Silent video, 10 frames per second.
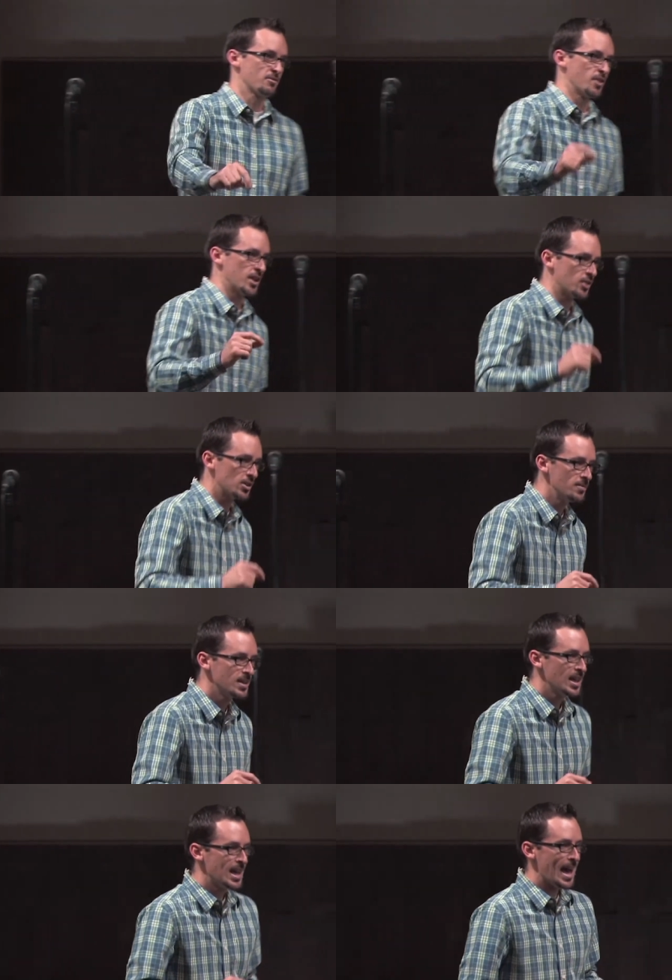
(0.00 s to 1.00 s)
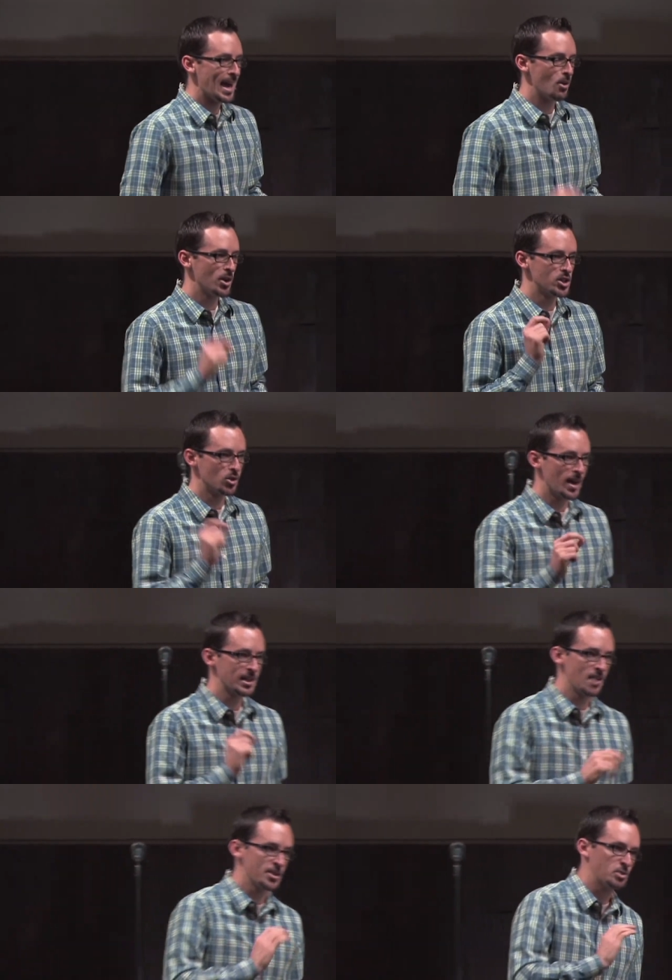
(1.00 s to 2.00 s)
in front of you, and I want you to write
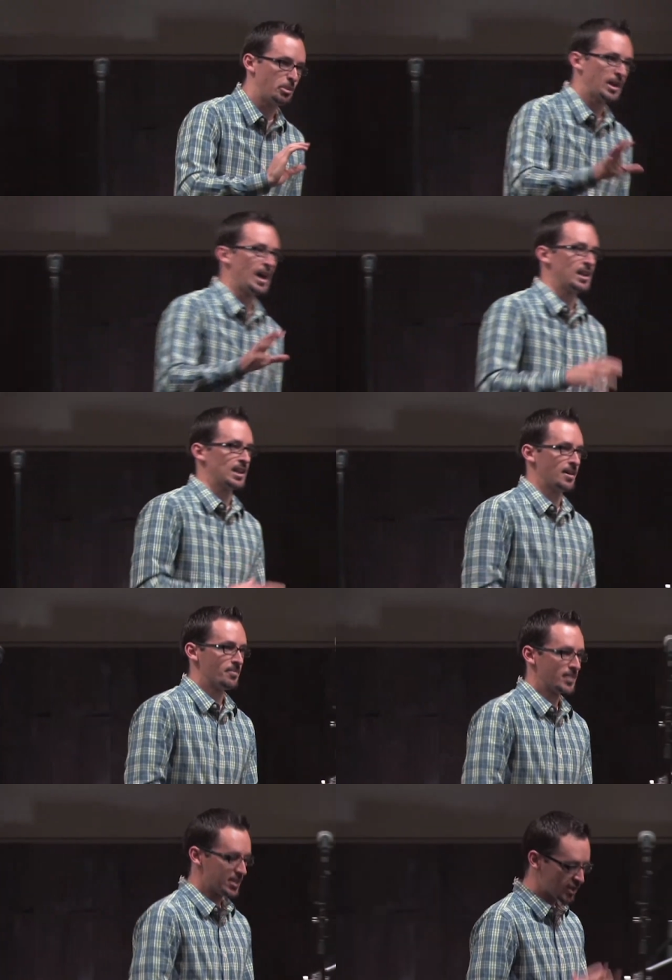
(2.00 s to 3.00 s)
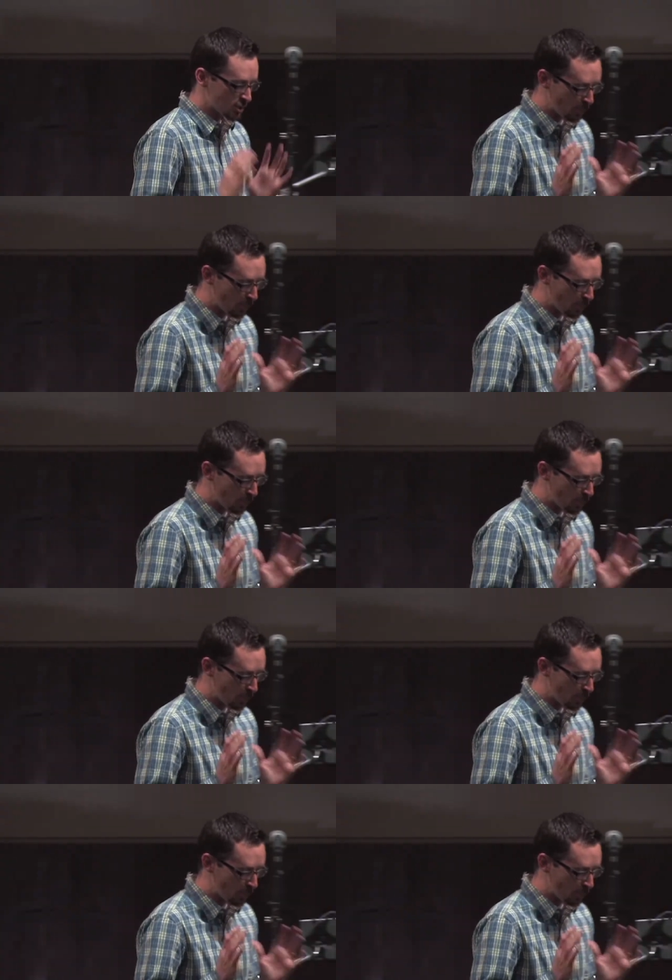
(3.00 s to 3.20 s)
down this big idea. This is